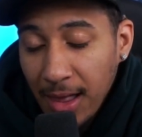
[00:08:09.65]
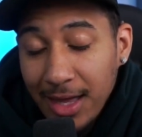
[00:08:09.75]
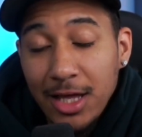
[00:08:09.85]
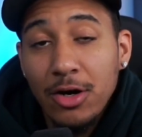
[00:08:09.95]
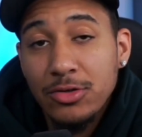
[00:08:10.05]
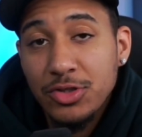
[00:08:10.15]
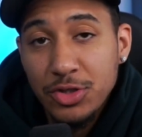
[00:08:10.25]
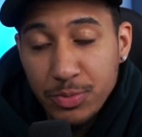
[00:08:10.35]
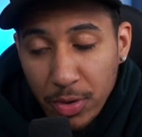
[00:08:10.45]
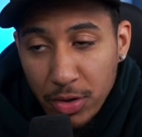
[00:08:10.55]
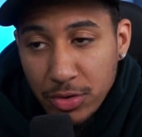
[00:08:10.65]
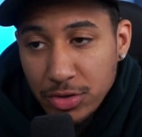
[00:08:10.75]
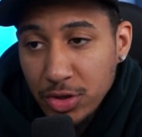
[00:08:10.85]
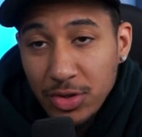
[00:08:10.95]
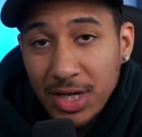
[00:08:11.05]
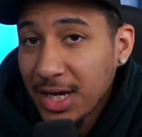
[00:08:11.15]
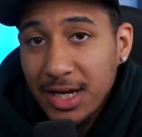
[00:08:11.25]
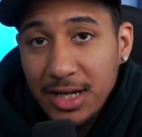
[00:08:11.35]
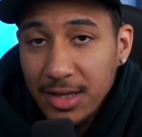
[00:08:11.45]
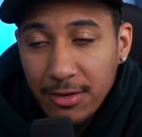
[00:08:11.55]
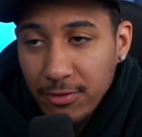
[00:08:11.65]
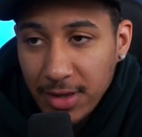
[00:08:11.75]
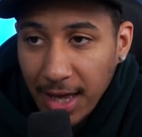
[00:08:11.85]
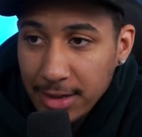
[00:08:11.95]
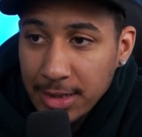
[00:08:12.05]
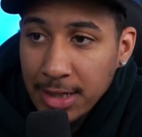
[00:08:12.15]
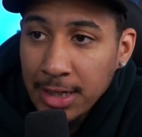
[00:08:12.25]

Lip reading: He goes to the Spurs, so you didn't get anything for that.